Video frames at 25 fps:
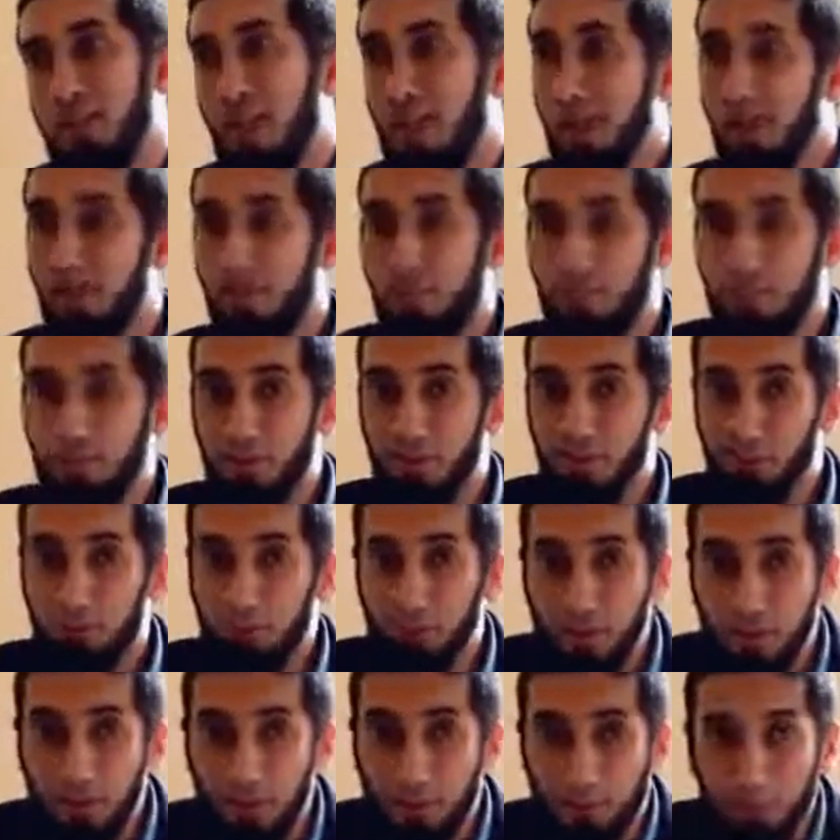Every
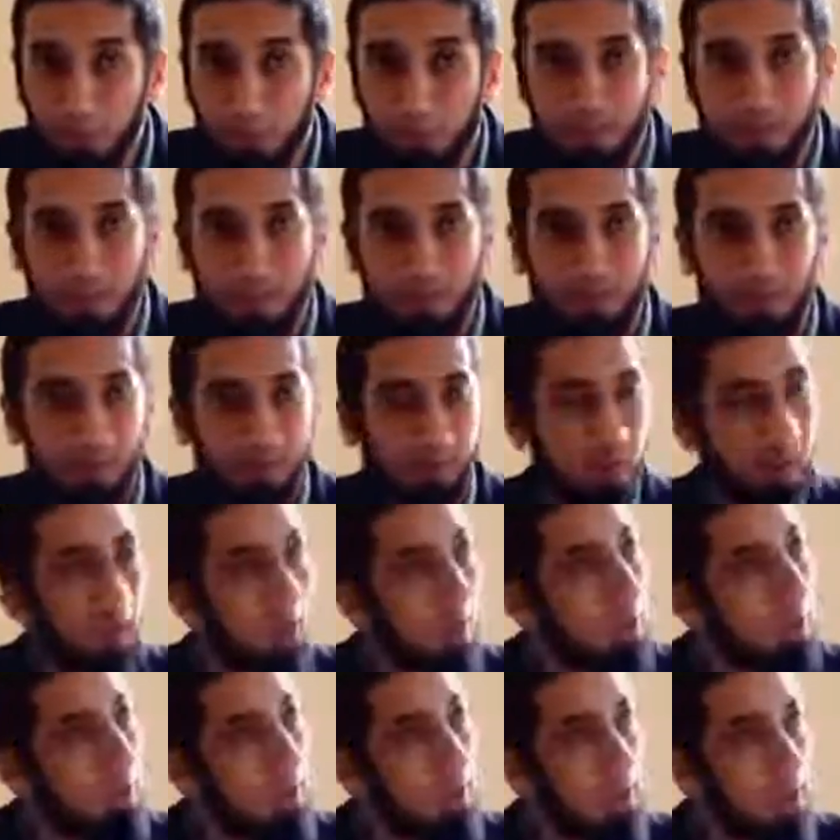week we gather.
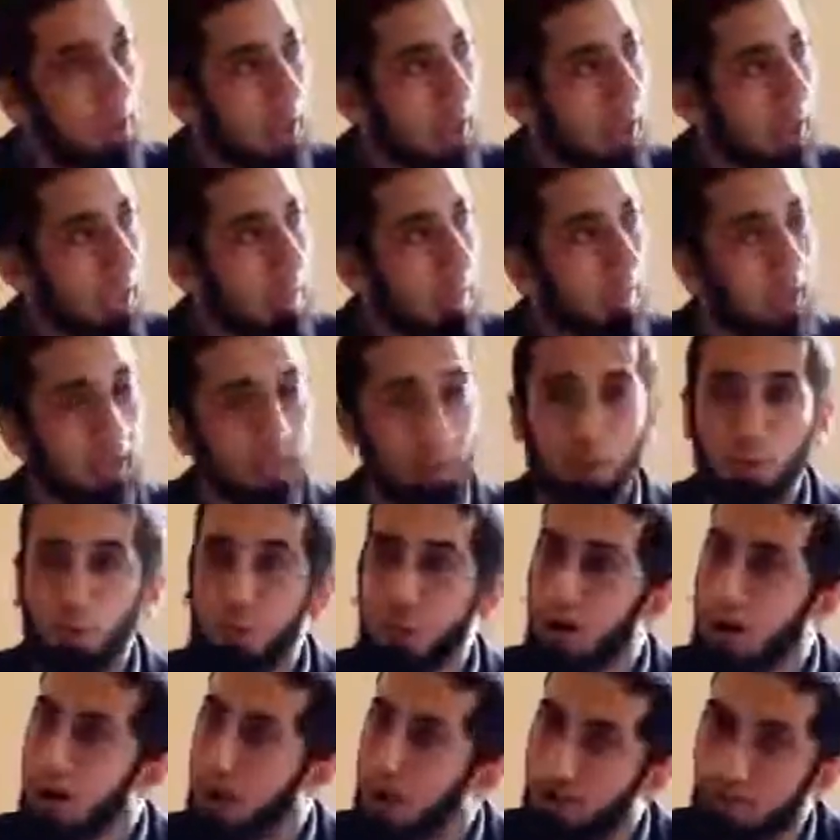We come, and
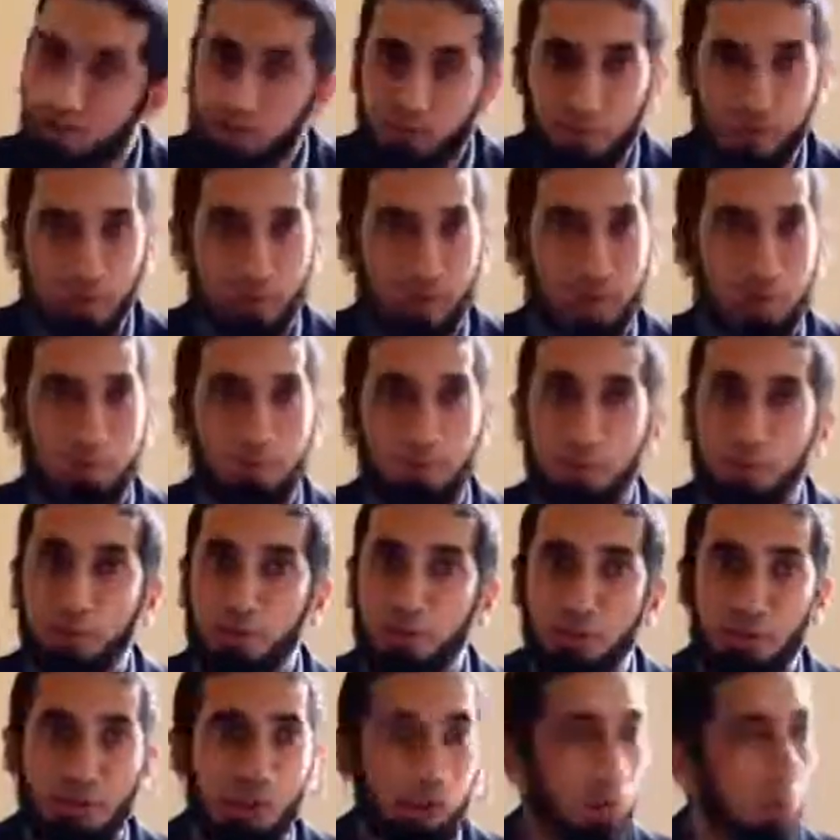you have to come.
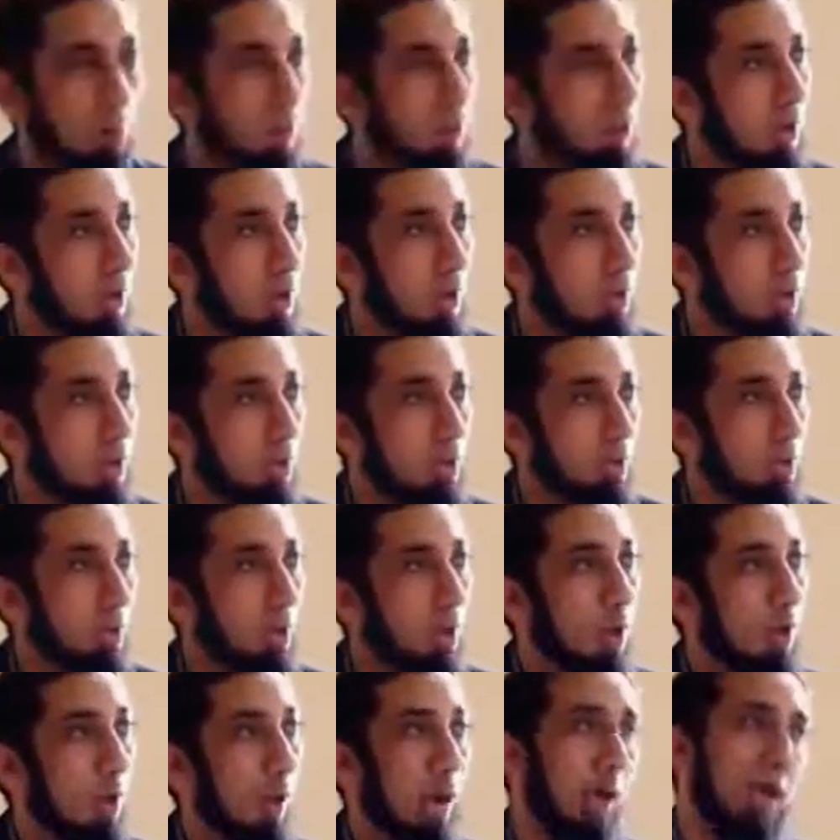There's no,
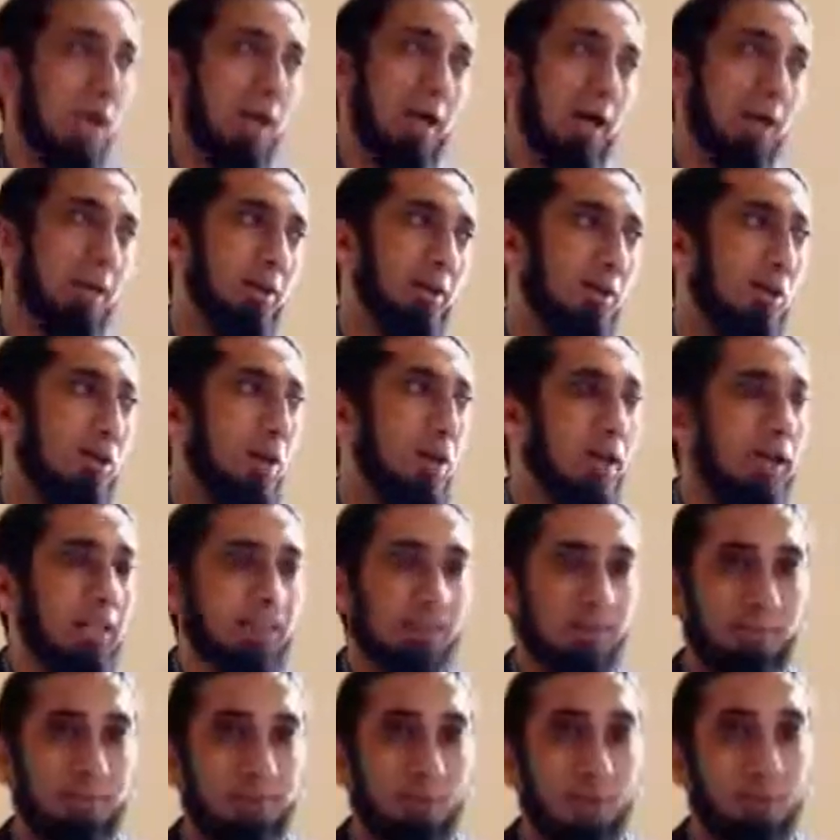I don't know, I
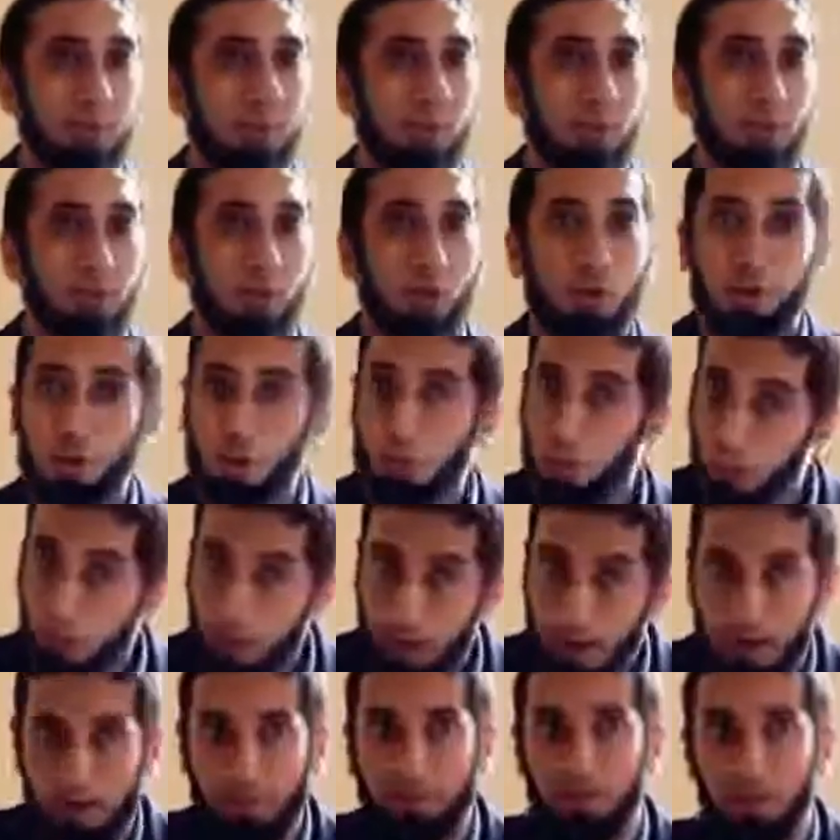got some time. No.
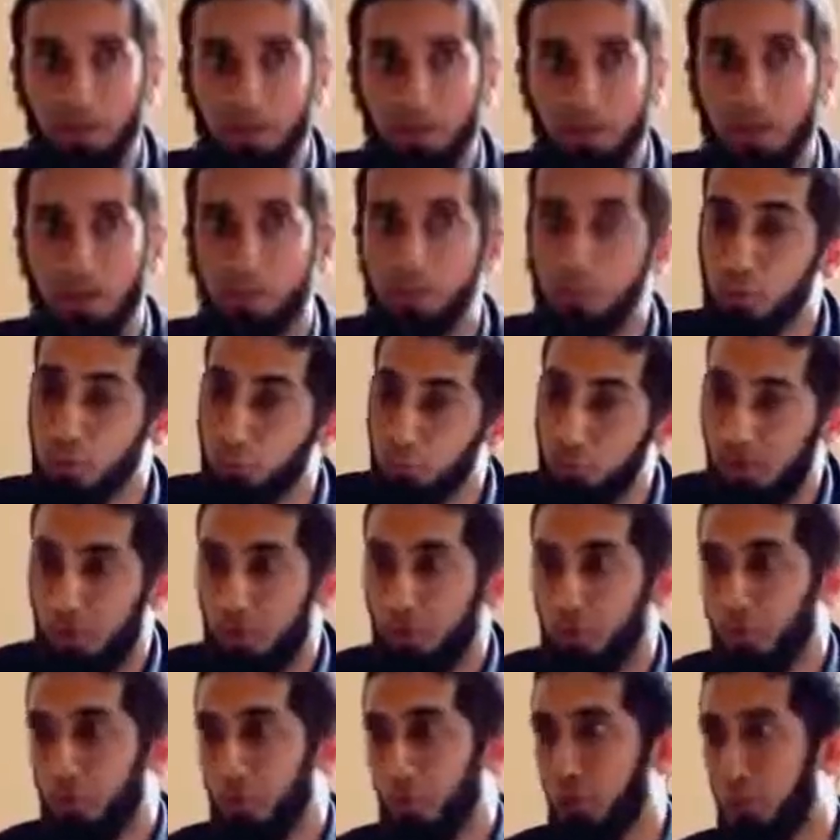You have to come. You
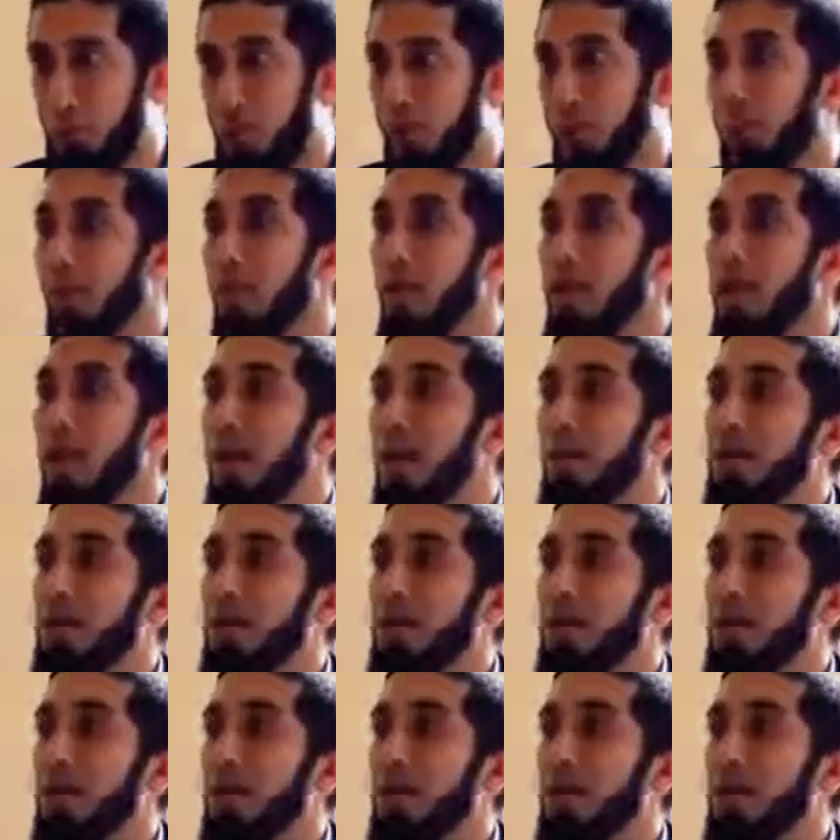better show up.